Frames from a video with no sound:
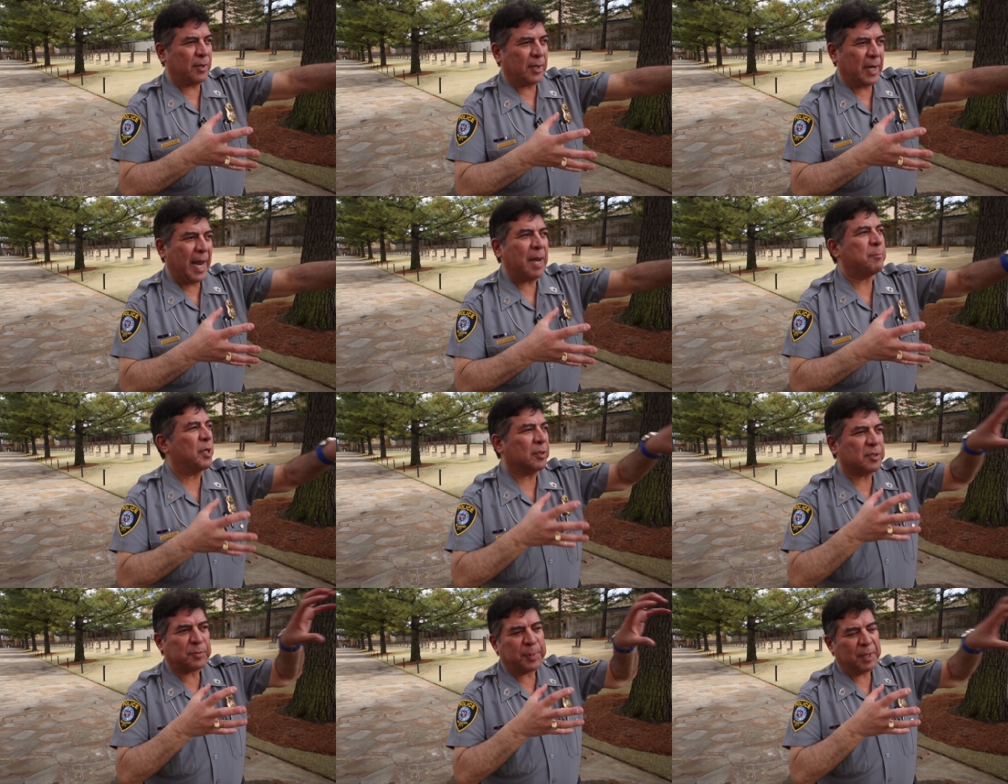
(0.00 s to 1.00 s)
The
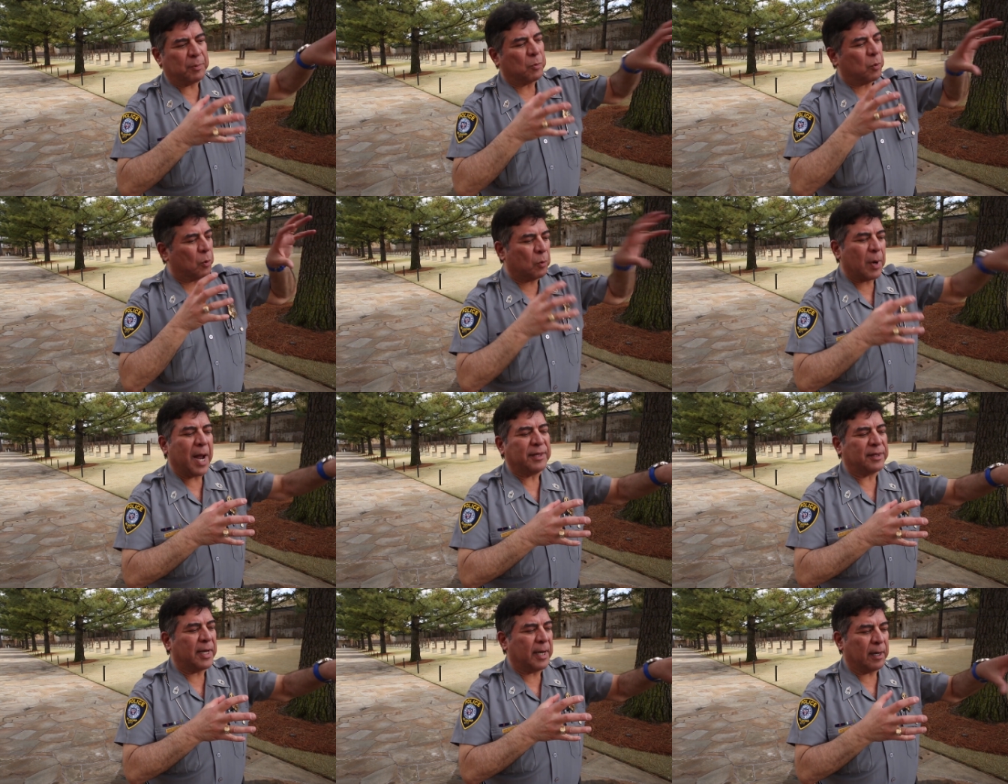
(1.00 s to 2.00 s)
ambulance people were
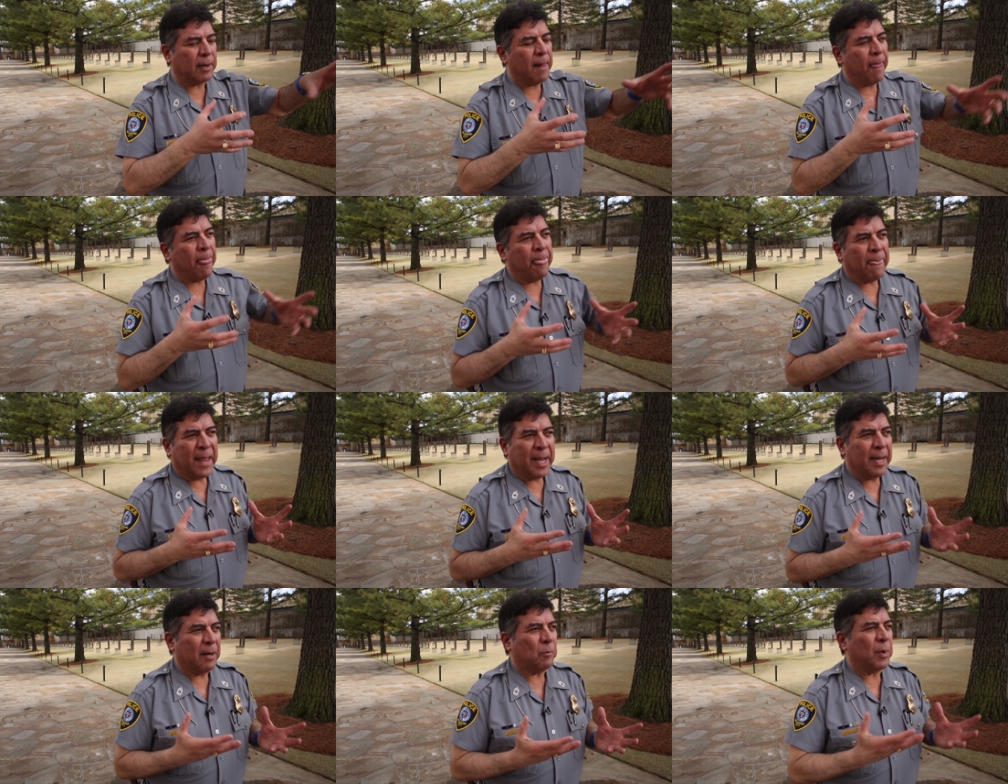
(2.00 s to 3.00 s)
right there
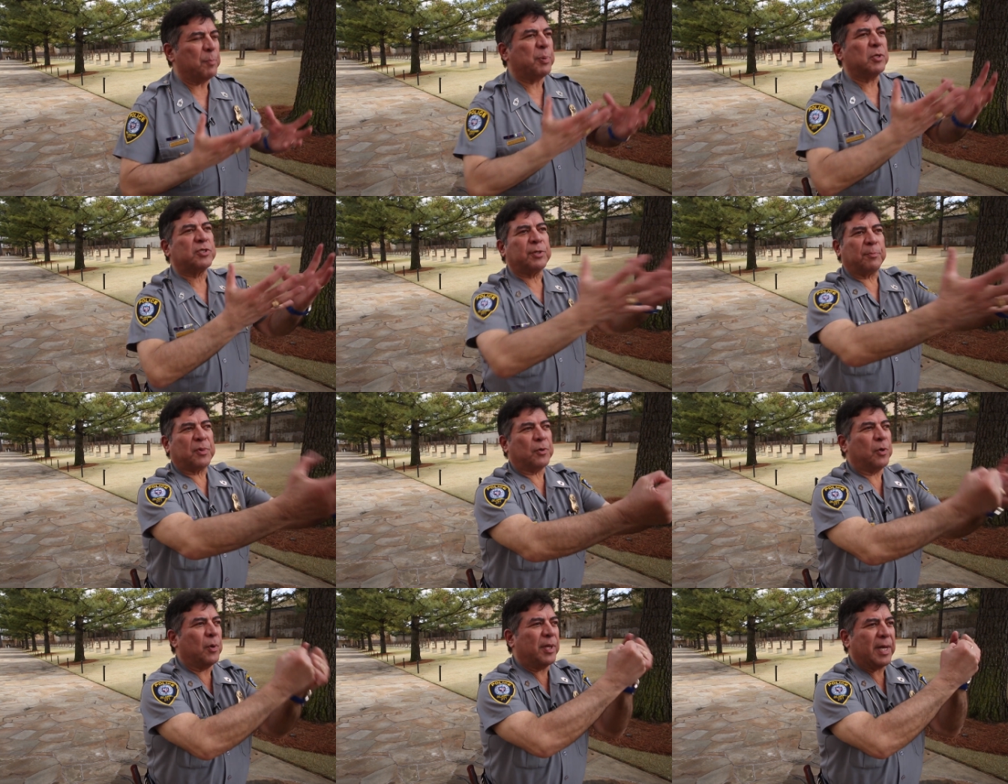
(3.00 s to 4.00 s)
and we pushed him
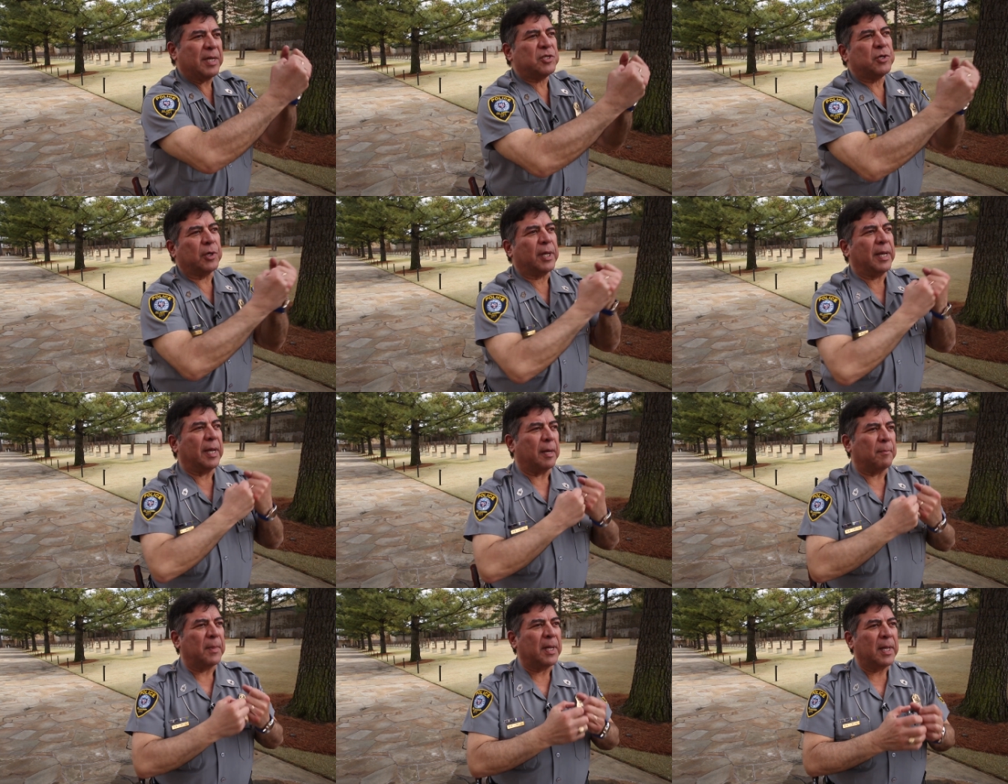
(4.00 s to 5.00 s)
through and they took
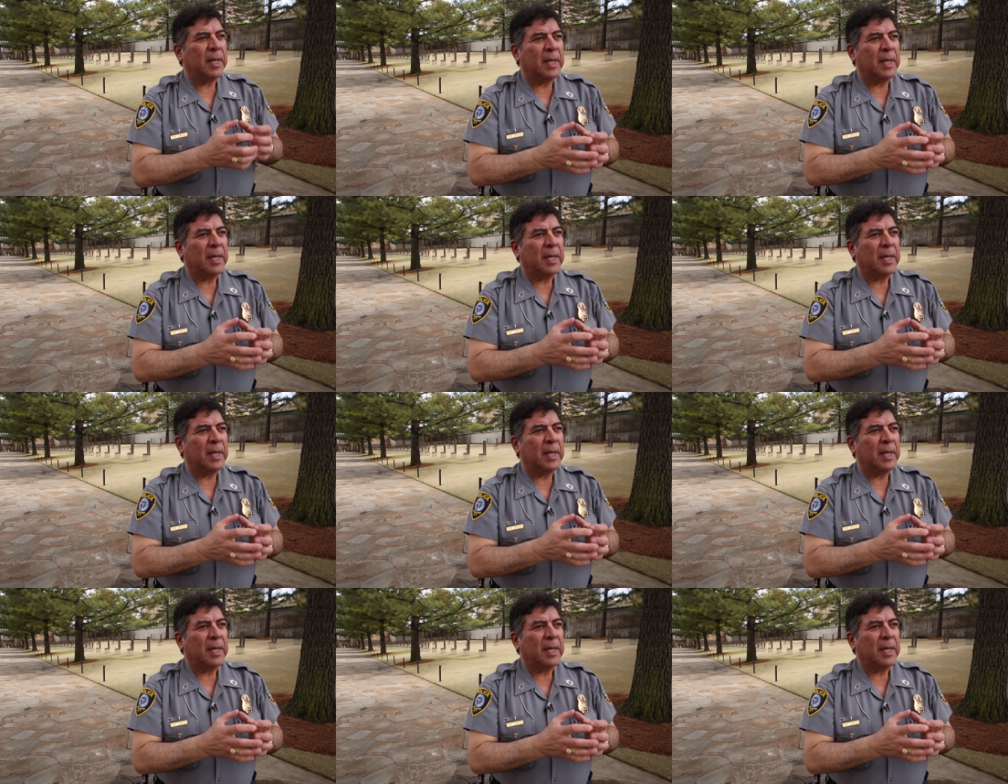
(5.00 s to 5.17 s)
him.